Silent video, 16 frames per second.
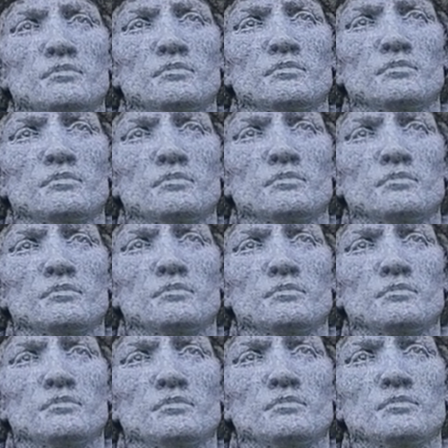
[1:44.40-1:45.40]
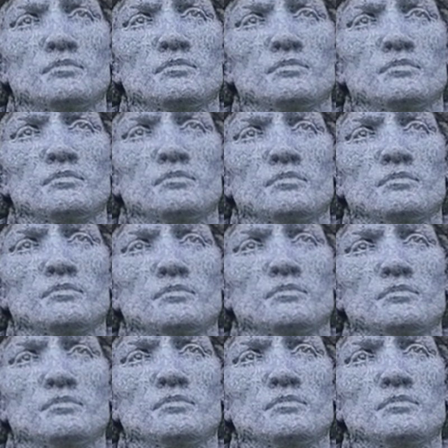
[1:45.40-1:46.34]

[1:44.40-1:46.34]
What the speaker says: [no speech]